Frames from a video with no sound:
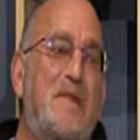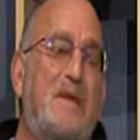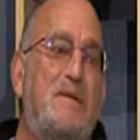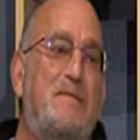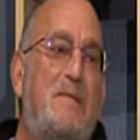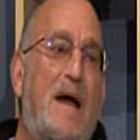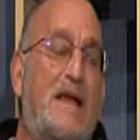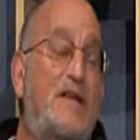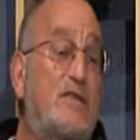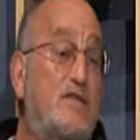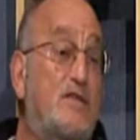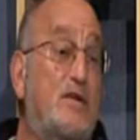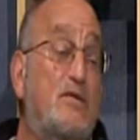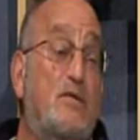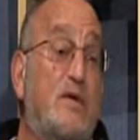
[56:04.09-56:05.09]
My
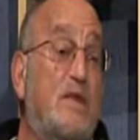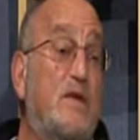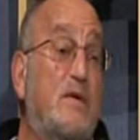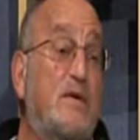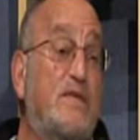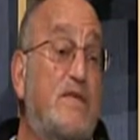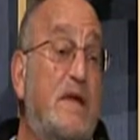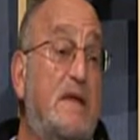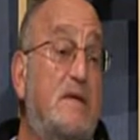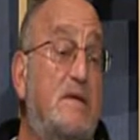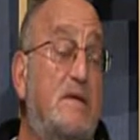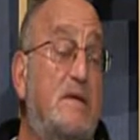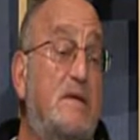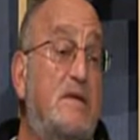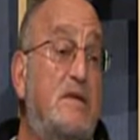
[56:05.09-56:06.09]
concern really was that
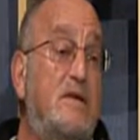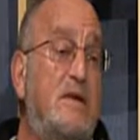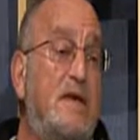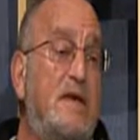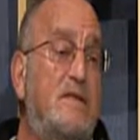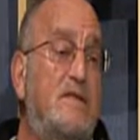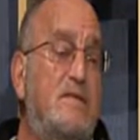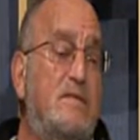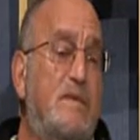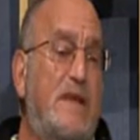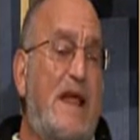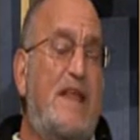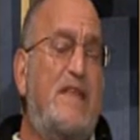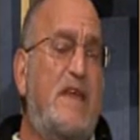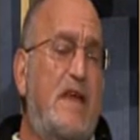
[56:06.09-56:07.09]
when
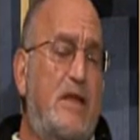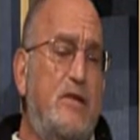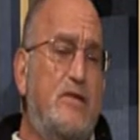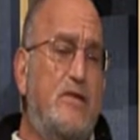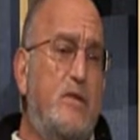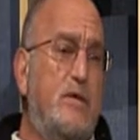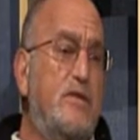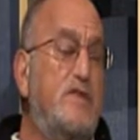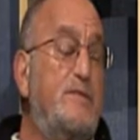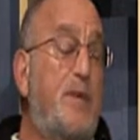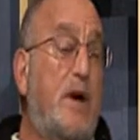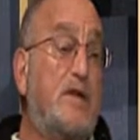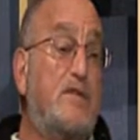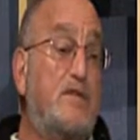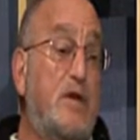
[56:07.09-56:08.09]
I think I used the word
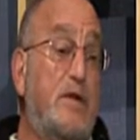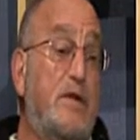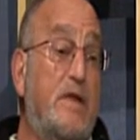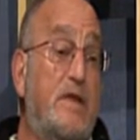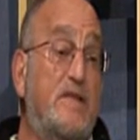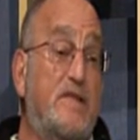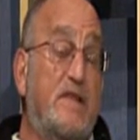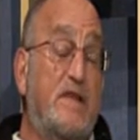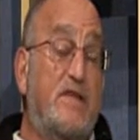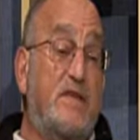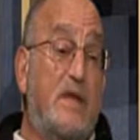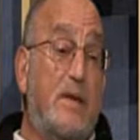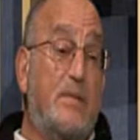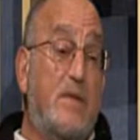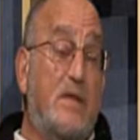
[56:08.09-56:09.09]
spot zoning as an
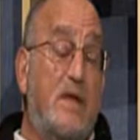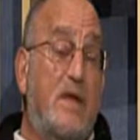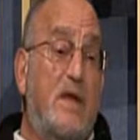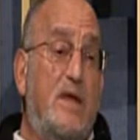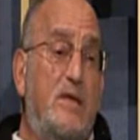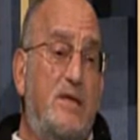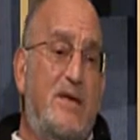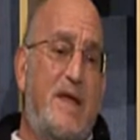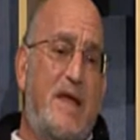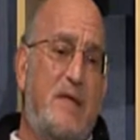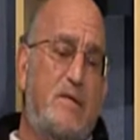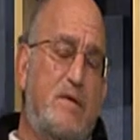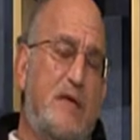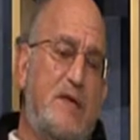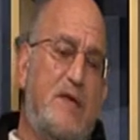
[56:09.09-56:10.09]
example, you can't
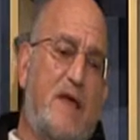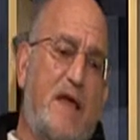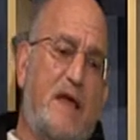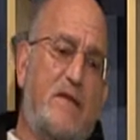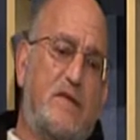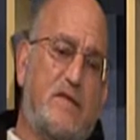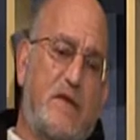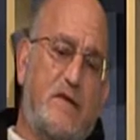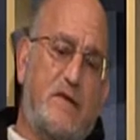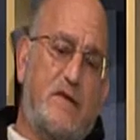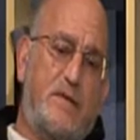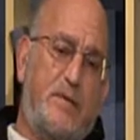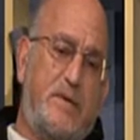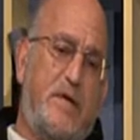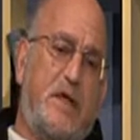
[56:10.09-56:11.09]
really take and say
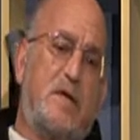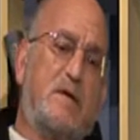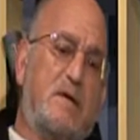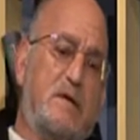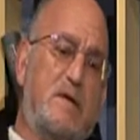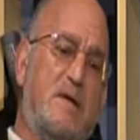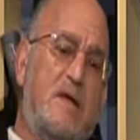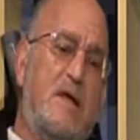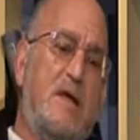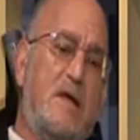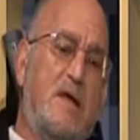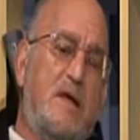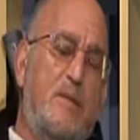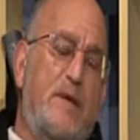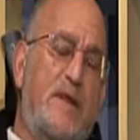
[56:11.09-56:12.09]
this particular
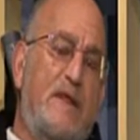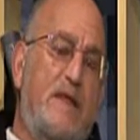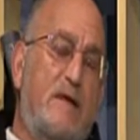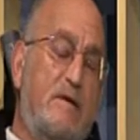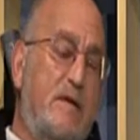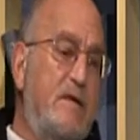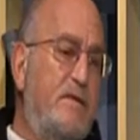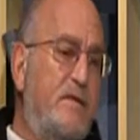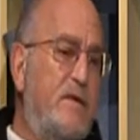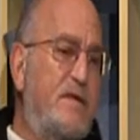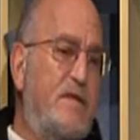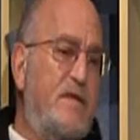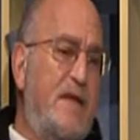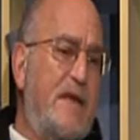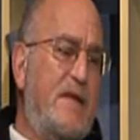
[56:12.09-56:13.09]
committee here, even though it
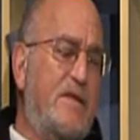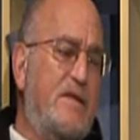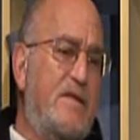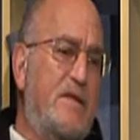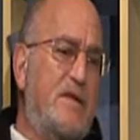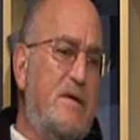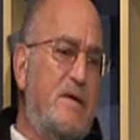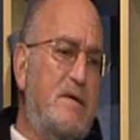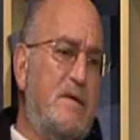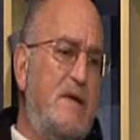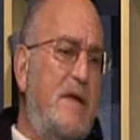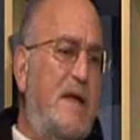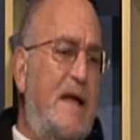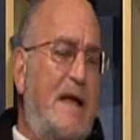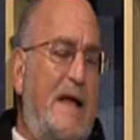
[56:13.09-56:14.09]
says,
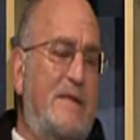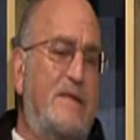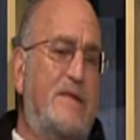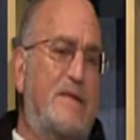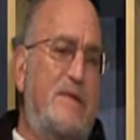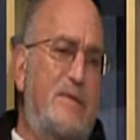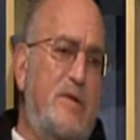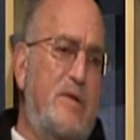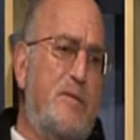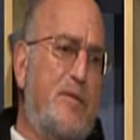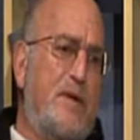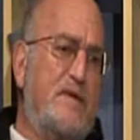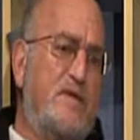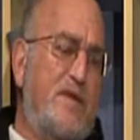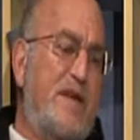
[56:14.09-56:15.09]
under the Community
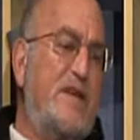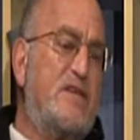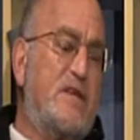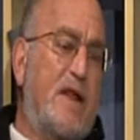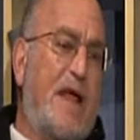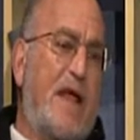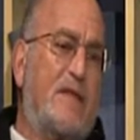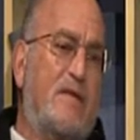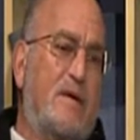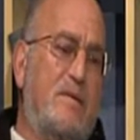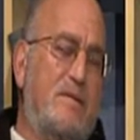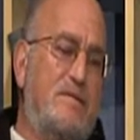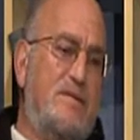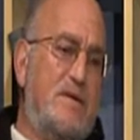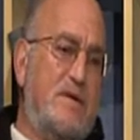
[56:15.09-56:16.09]
Preservation Act
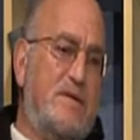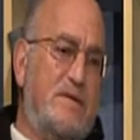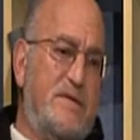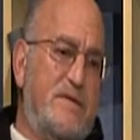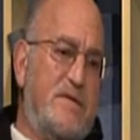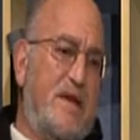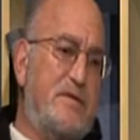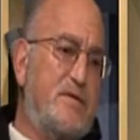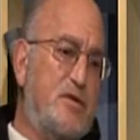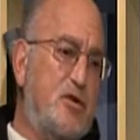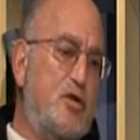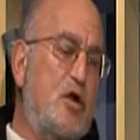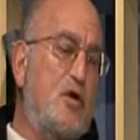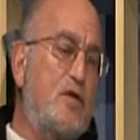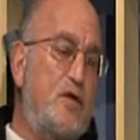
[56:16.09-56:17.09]
that, stuff
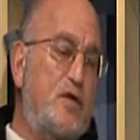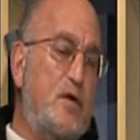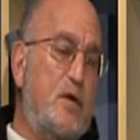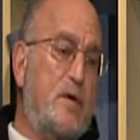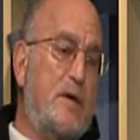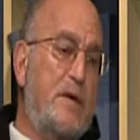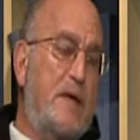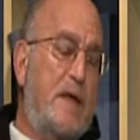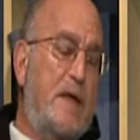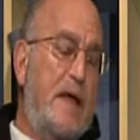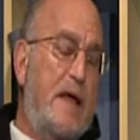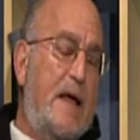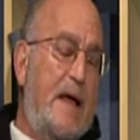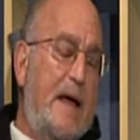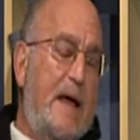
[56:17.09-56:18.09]
should go forward.
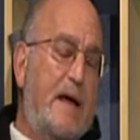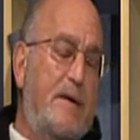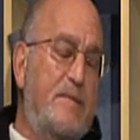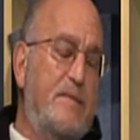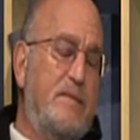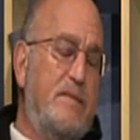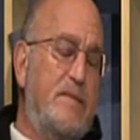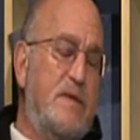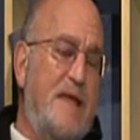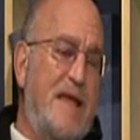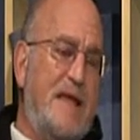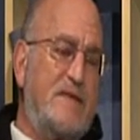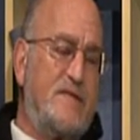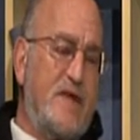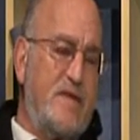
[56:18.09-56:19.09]
You
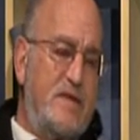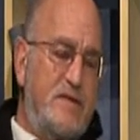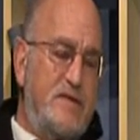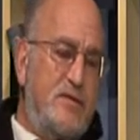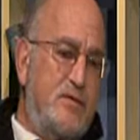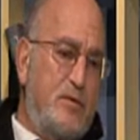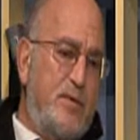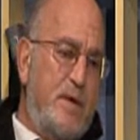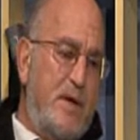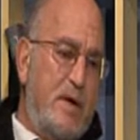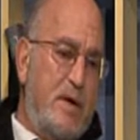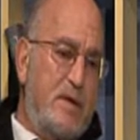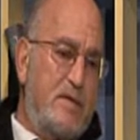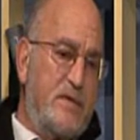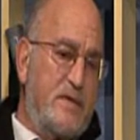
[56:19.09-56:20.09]
can't say this group
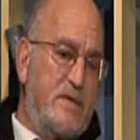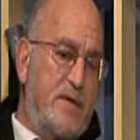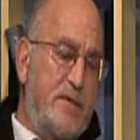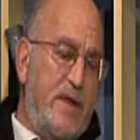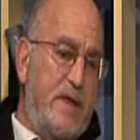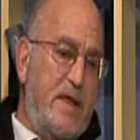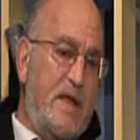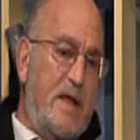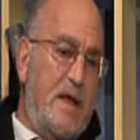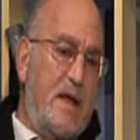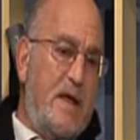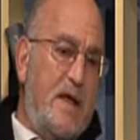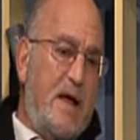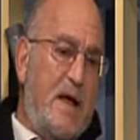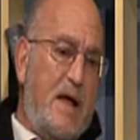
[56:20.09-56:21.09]
here, this committee,
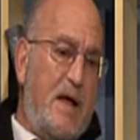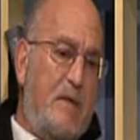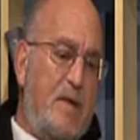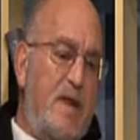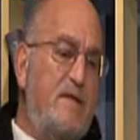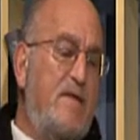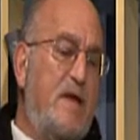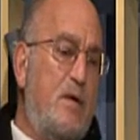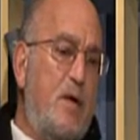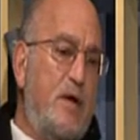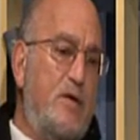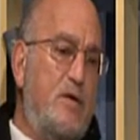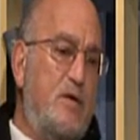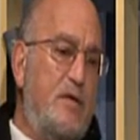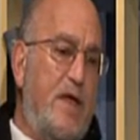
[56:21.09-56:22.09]
whatever they
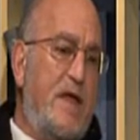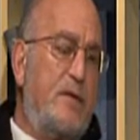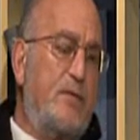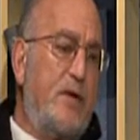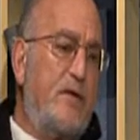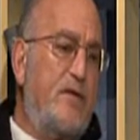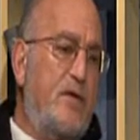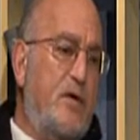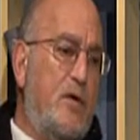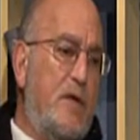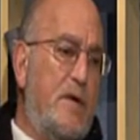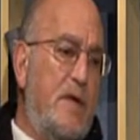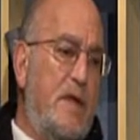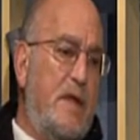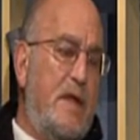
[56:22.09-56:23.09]
want to do, they can bring
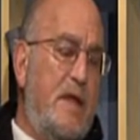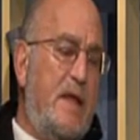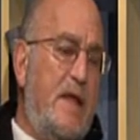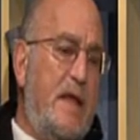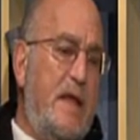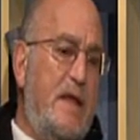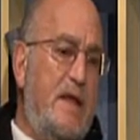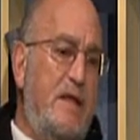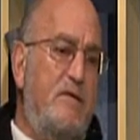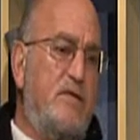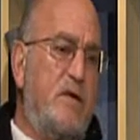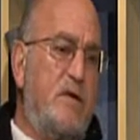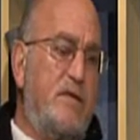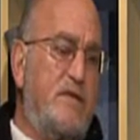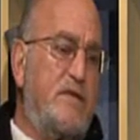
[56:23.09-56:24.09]
forward. And even
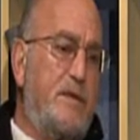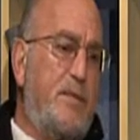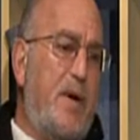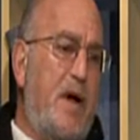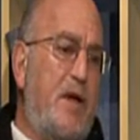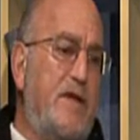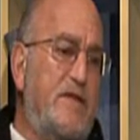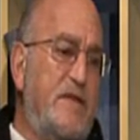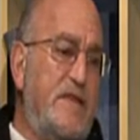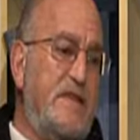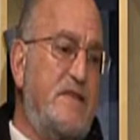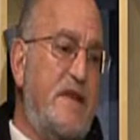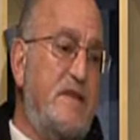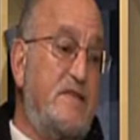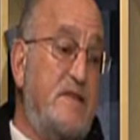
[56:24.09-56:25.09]
though there's a policy that
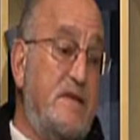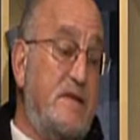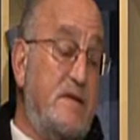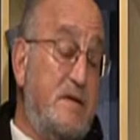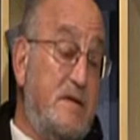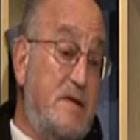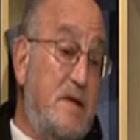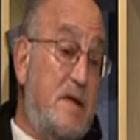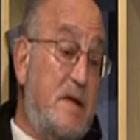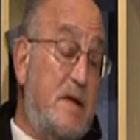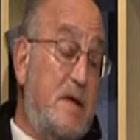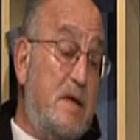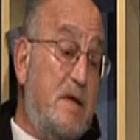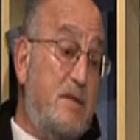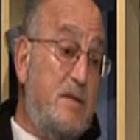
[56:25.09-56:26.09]
says the
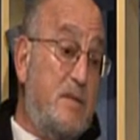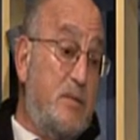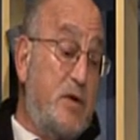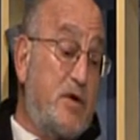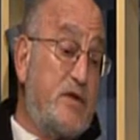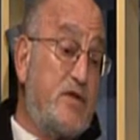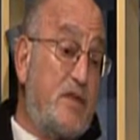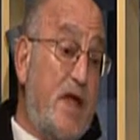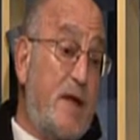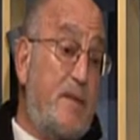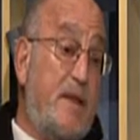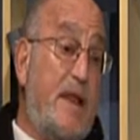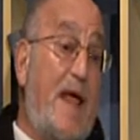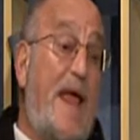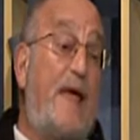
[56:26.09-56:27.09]
Board of
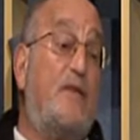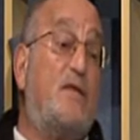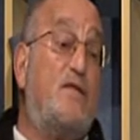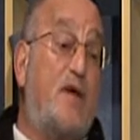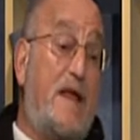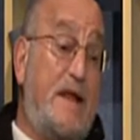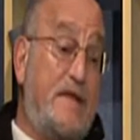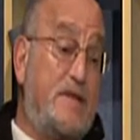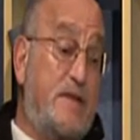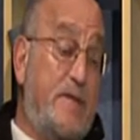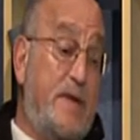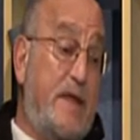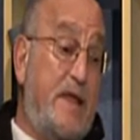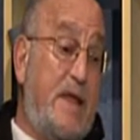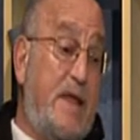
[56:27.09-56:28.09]
Selectmen and the Finance
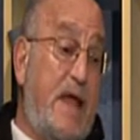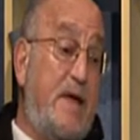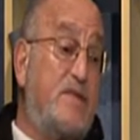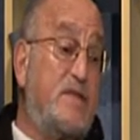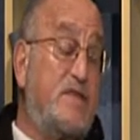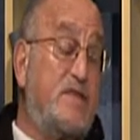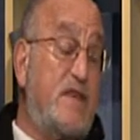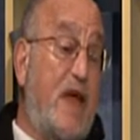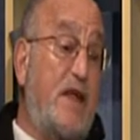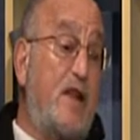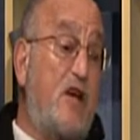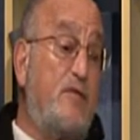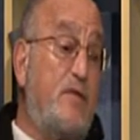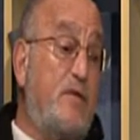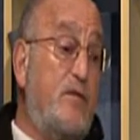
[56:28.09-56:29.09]
Committee have to sign
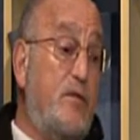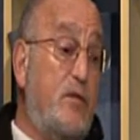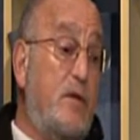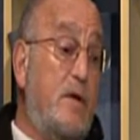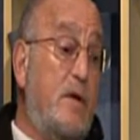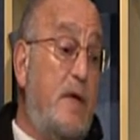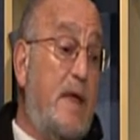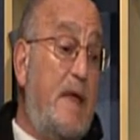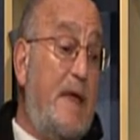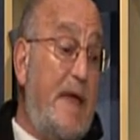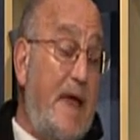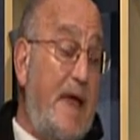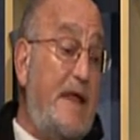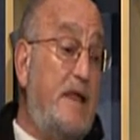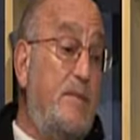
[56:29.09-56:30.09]
off before
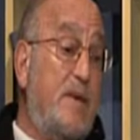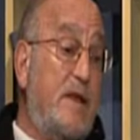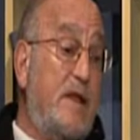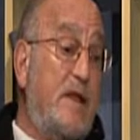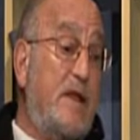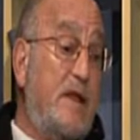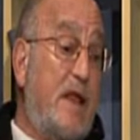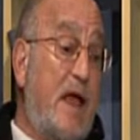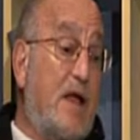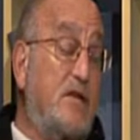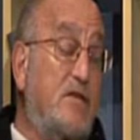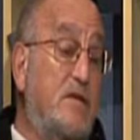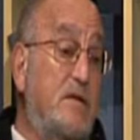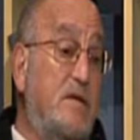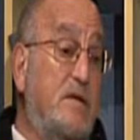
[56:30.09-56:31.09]
anybody can
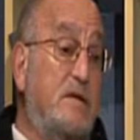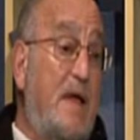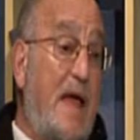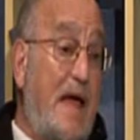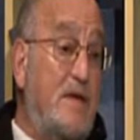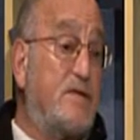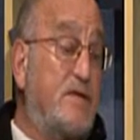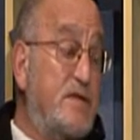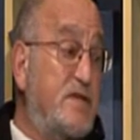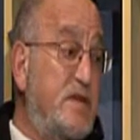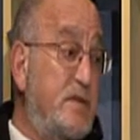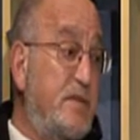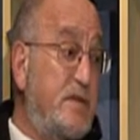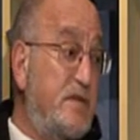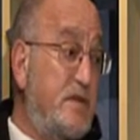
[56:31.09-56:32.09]
actually ask for
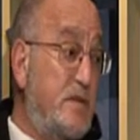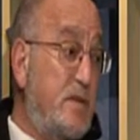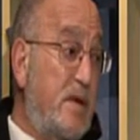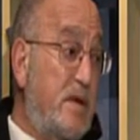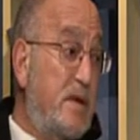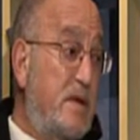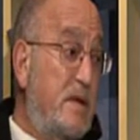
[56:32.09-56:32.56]
CPC money.